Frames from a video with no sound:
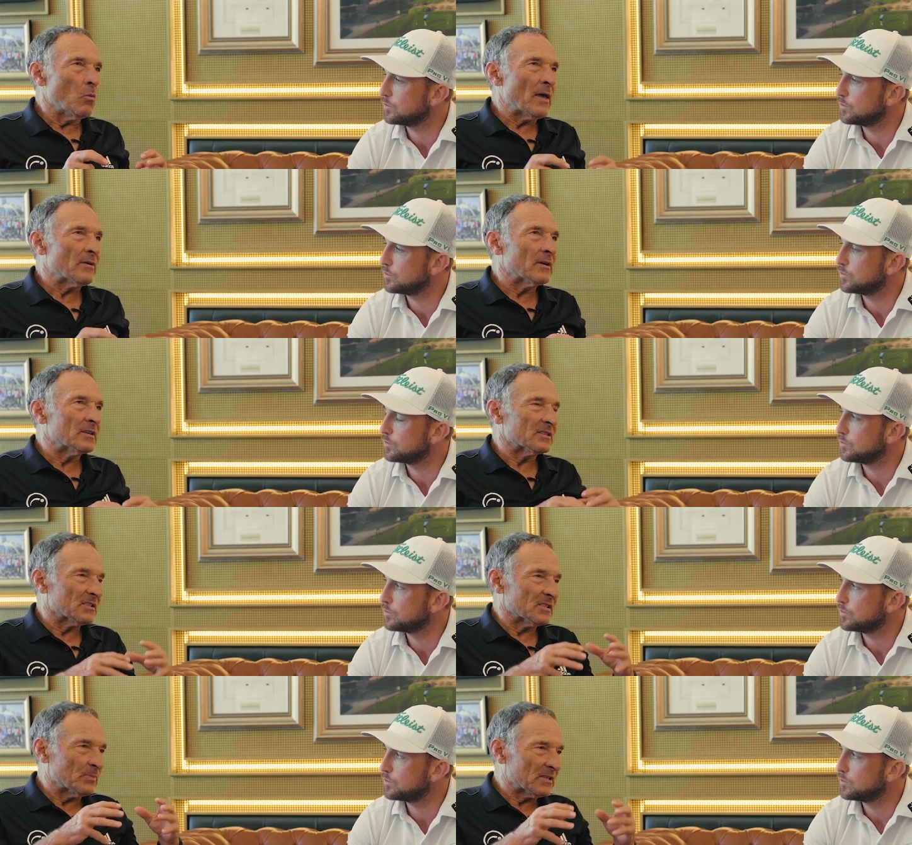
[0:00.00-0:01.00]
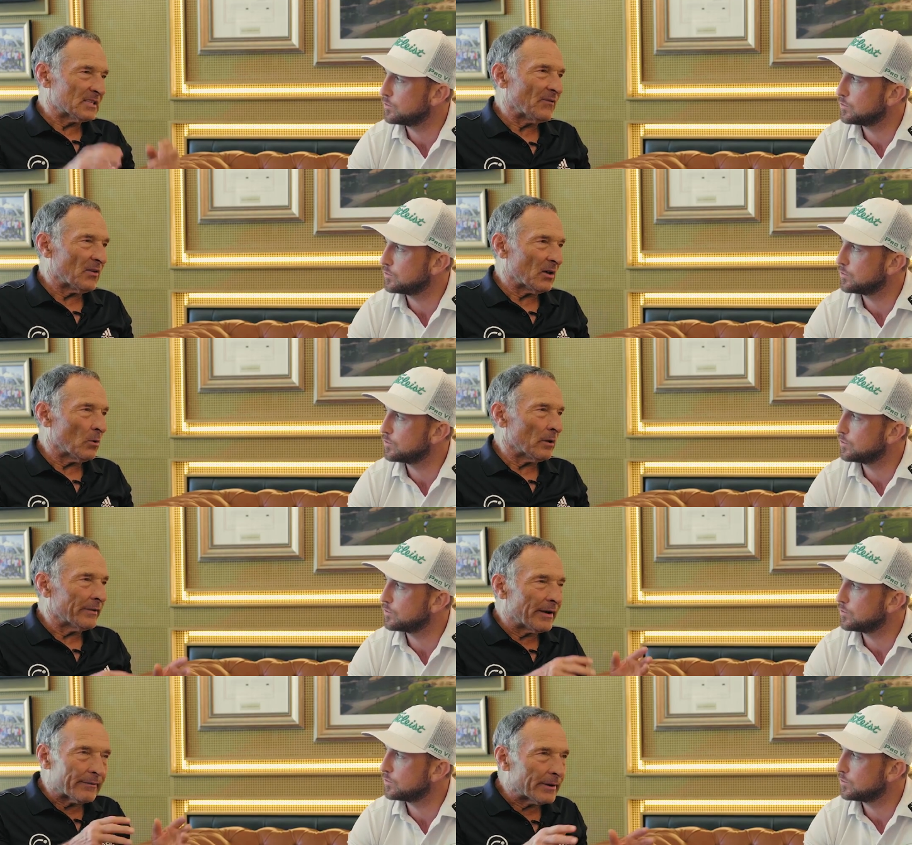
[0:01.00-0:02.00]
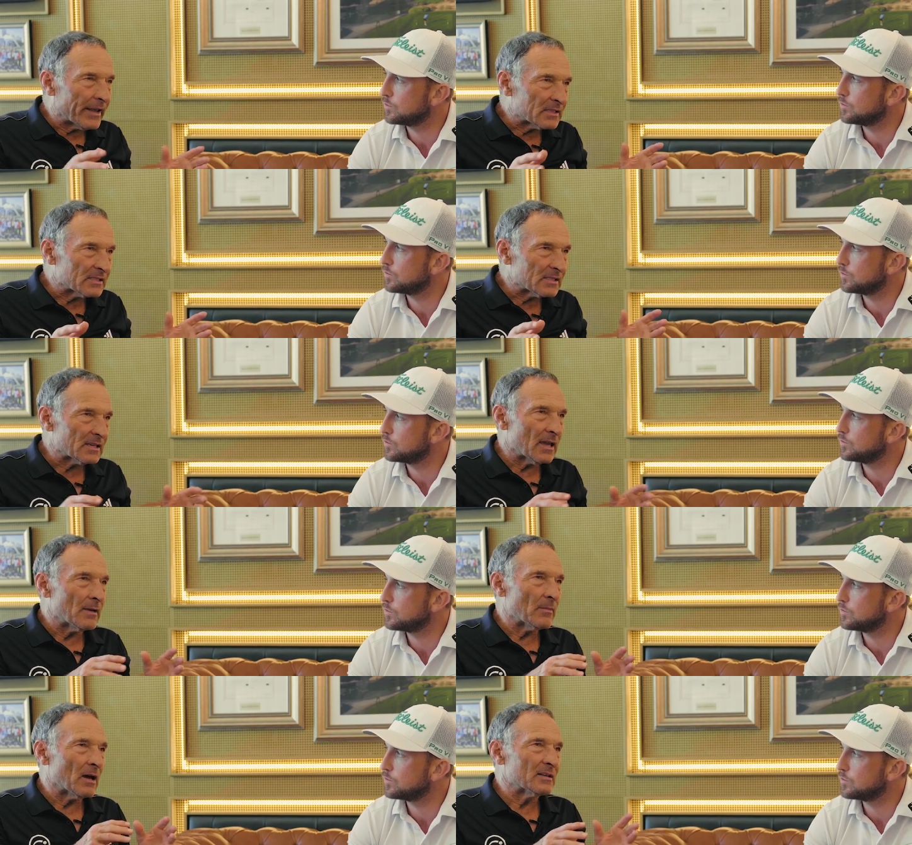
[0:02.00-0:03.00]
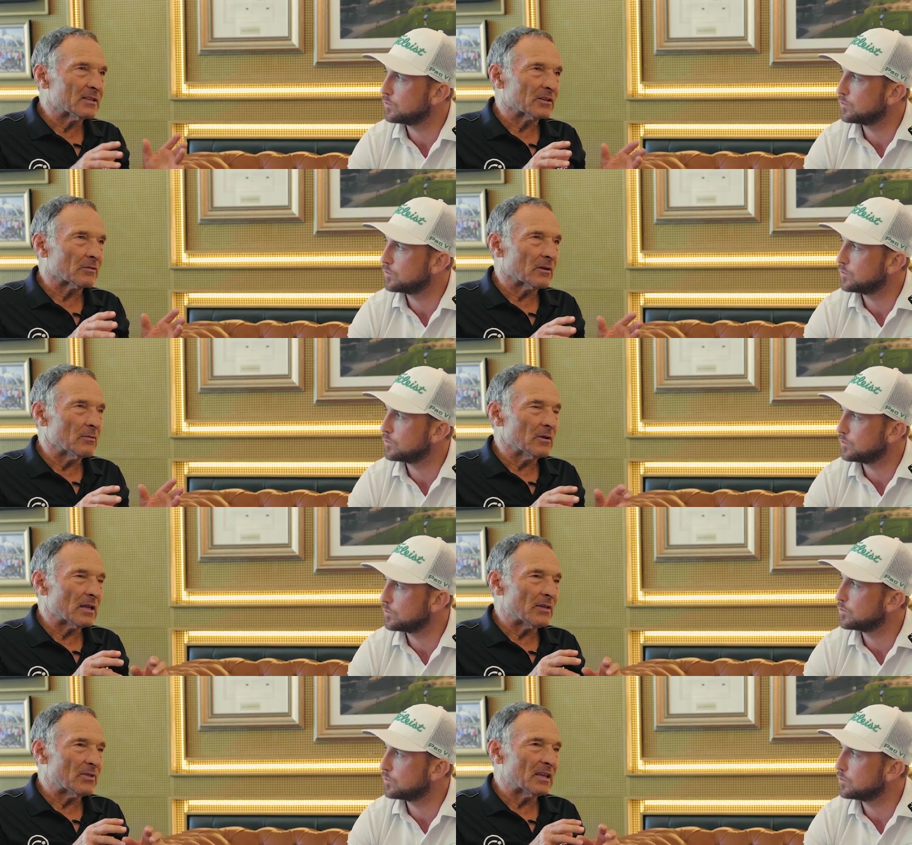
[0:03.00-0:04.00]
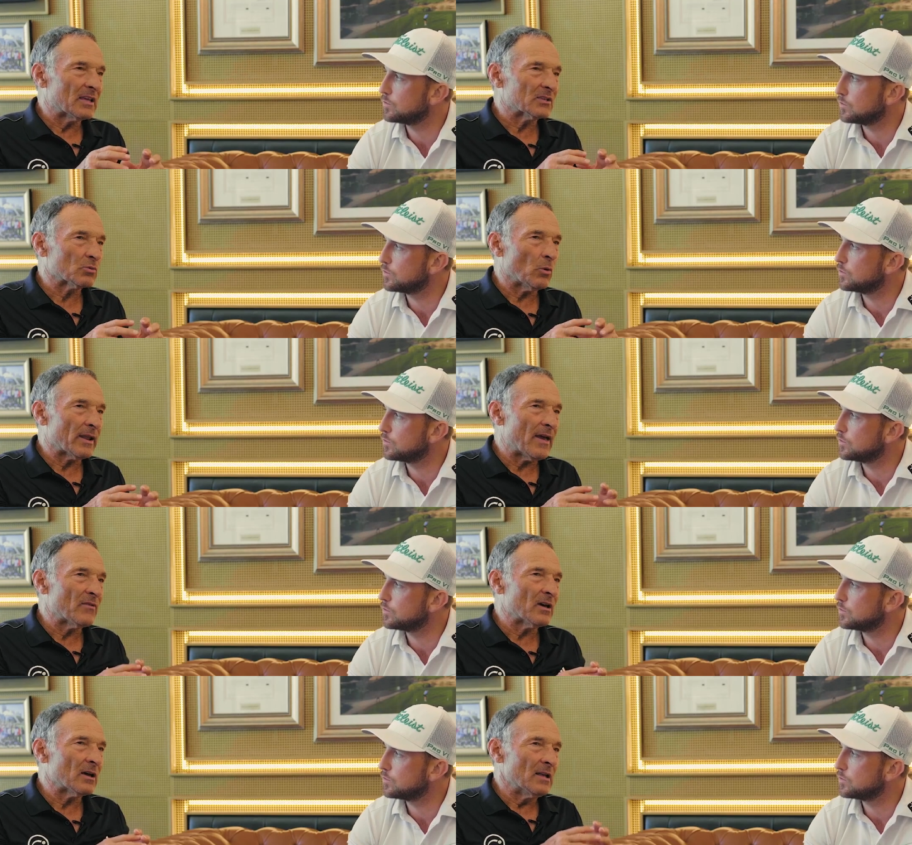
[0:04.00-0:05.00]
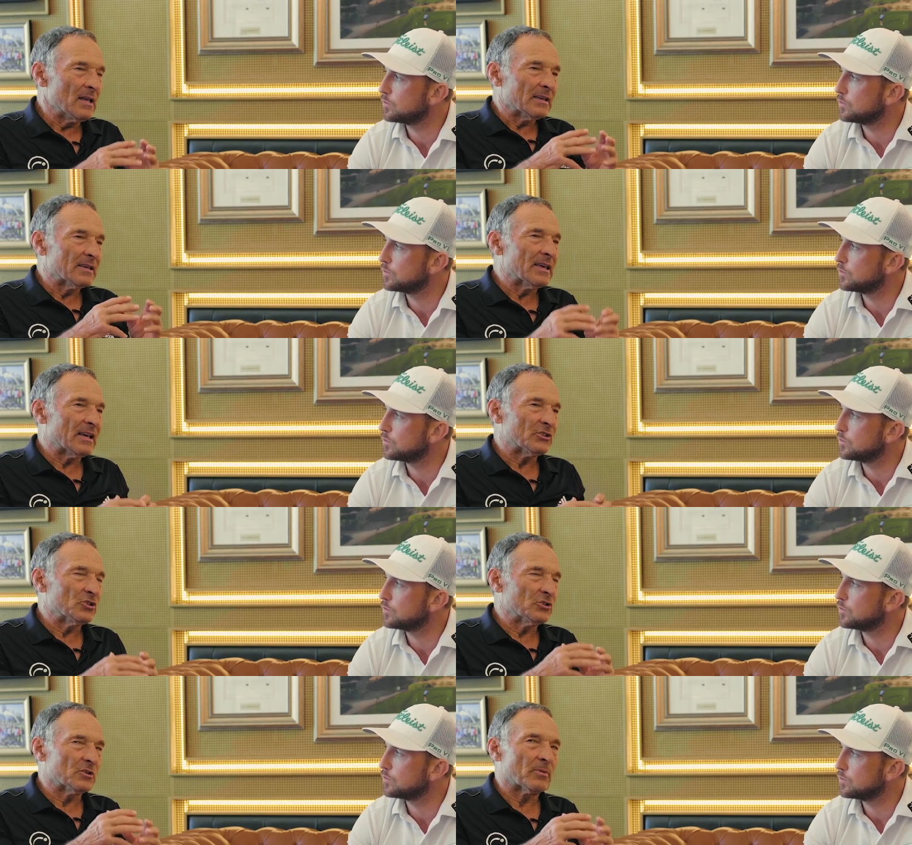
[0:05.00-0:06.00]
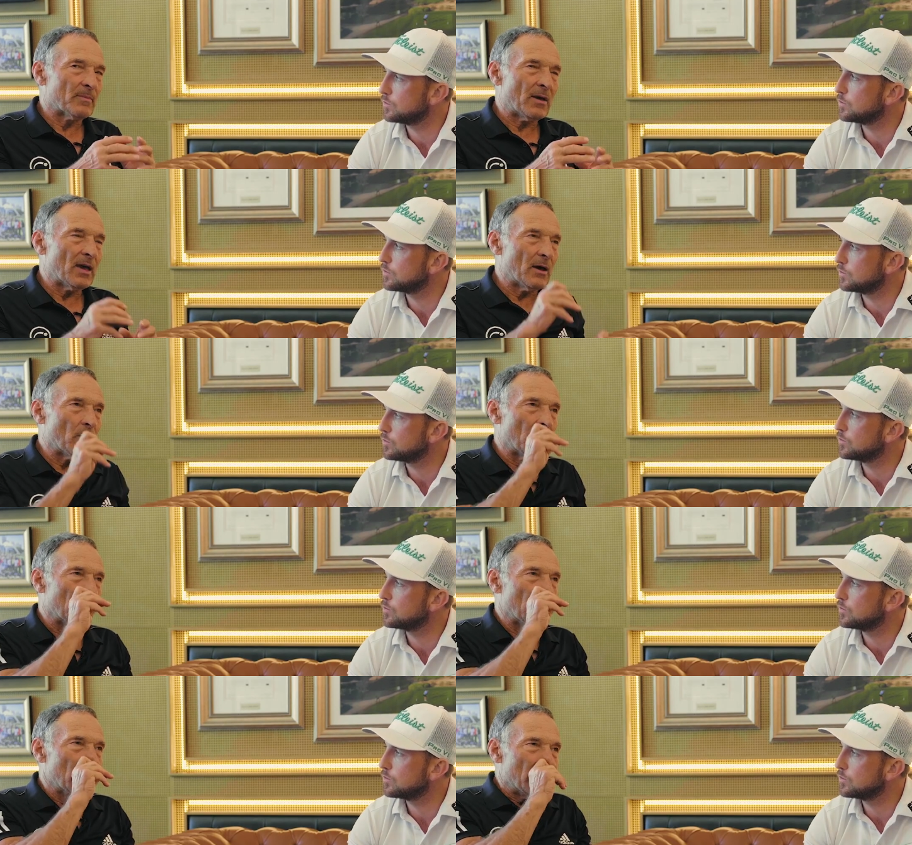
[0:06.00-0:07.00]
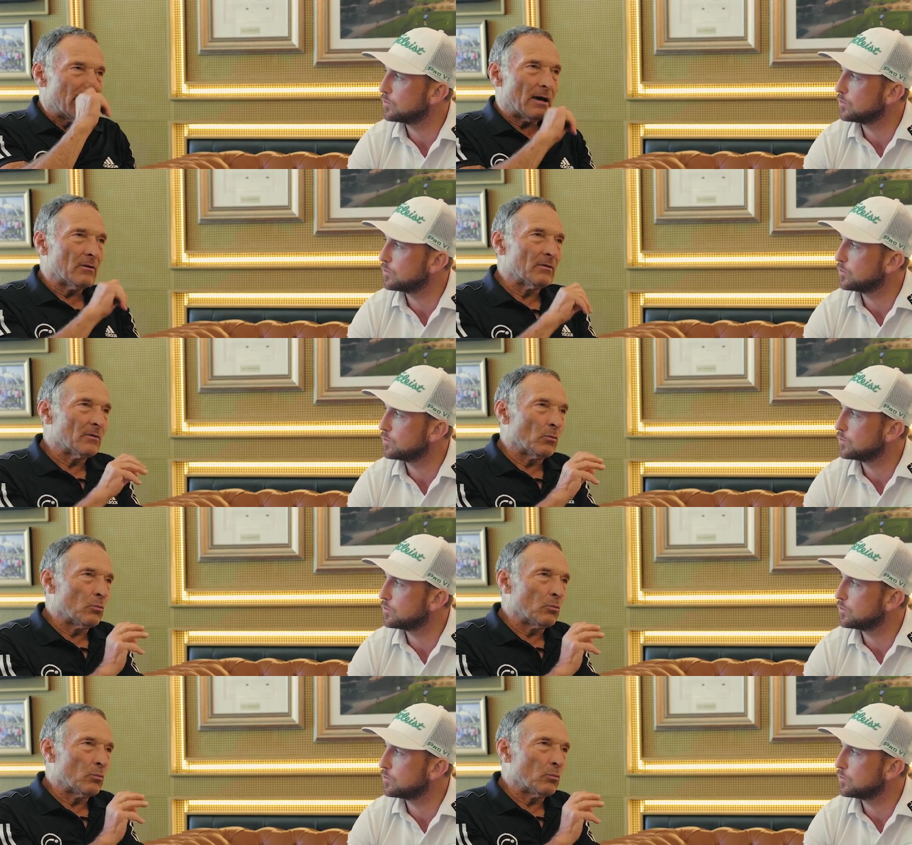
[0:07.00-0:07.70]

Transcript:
Speaker 1: Whether it's a specific one that everybody has the same, I disagree with. I think it's whatever gets you to prepare well. Now,